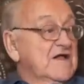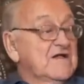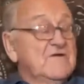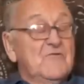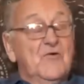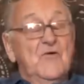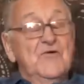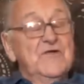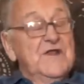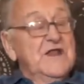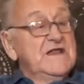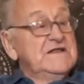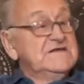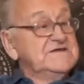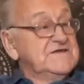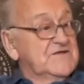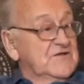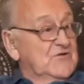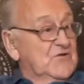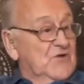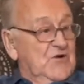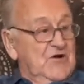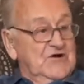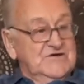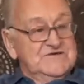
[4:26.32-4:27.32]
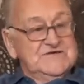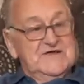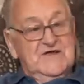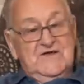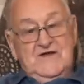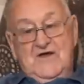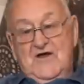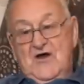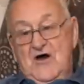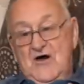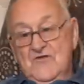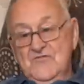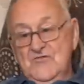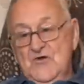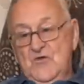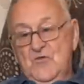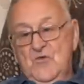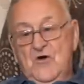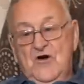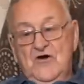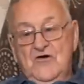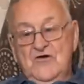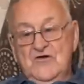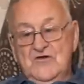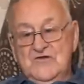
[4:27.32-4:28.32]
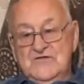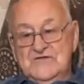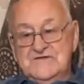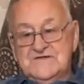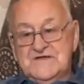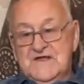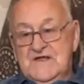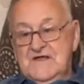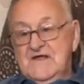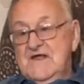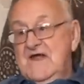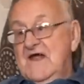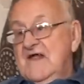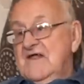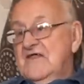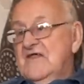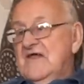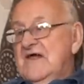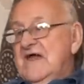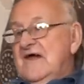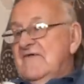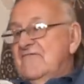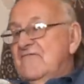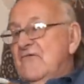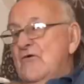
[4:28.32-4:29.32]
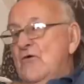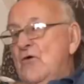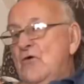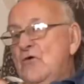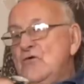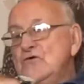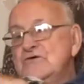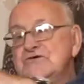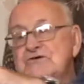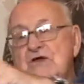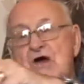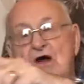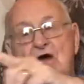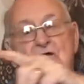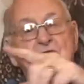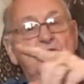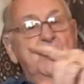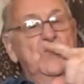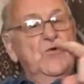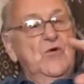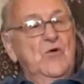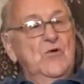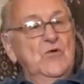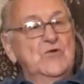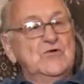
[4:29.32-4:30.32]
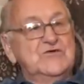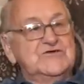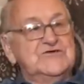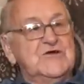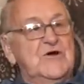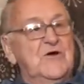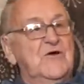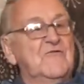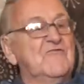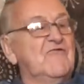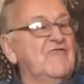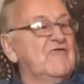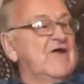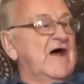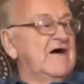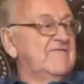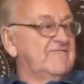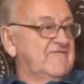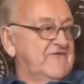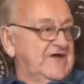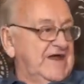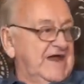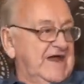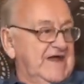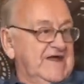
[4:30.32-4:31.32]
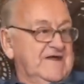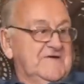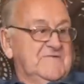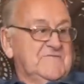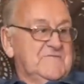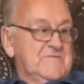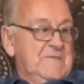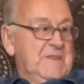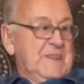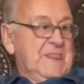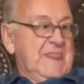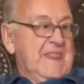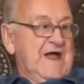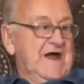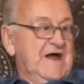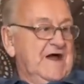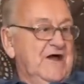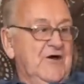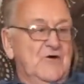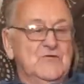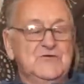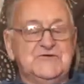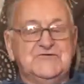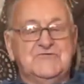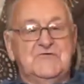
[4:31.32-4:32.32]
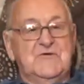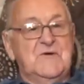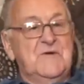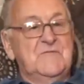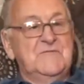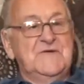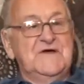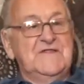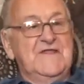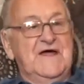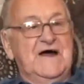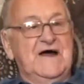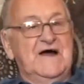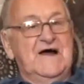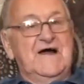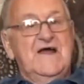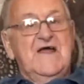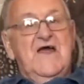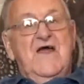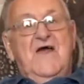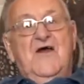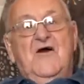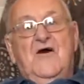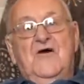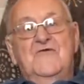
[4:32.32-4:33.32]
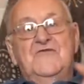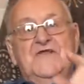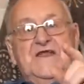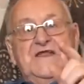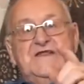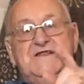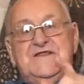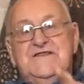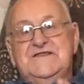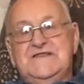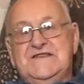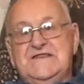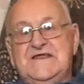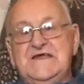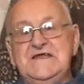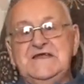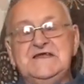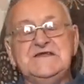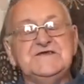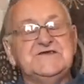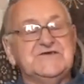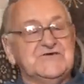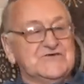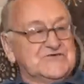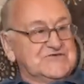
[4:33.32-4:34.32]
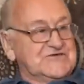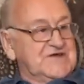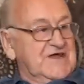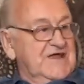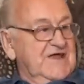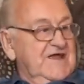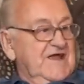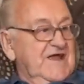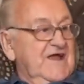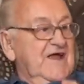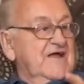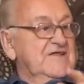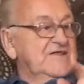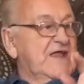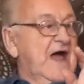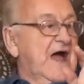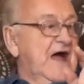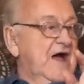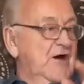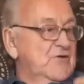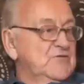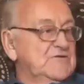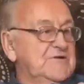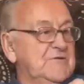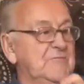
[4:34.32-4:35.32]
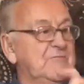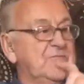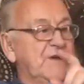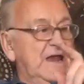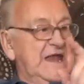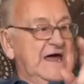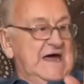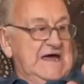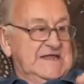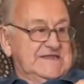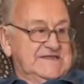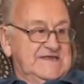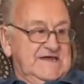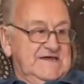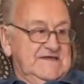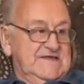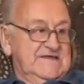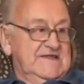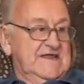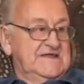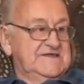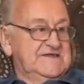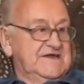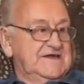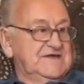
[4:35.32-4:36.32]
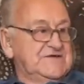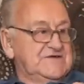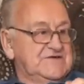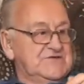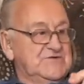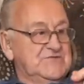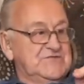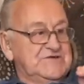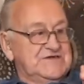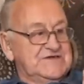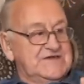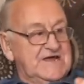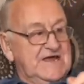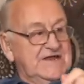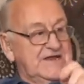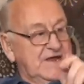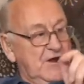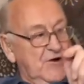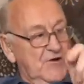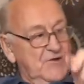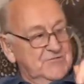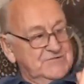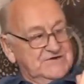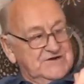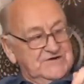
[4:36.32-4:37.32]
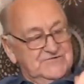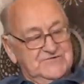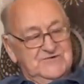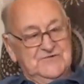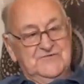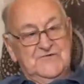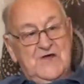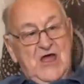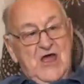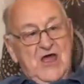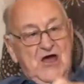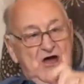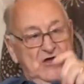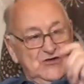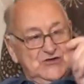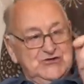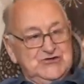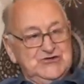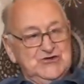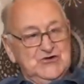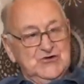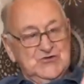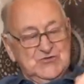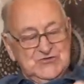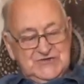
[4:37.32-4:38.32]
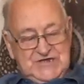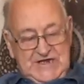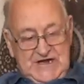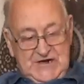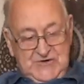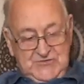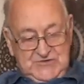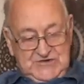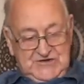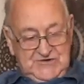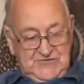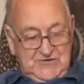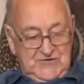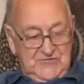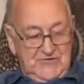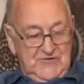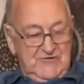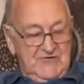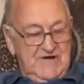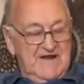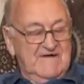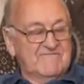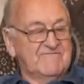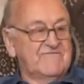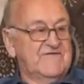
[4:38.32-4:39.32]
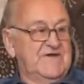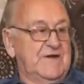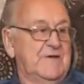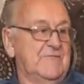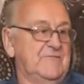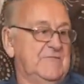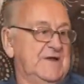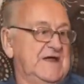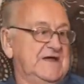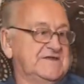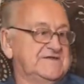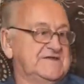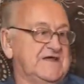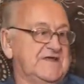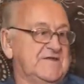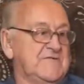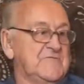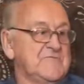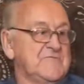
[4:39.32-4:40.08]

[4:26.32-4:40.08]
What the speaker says: What else there was, on the walls, they have rows and rows of raffia. I always remember that. And they teach us how to plait. The teacher would say now how to do, and show us how to do the raffia plaiting.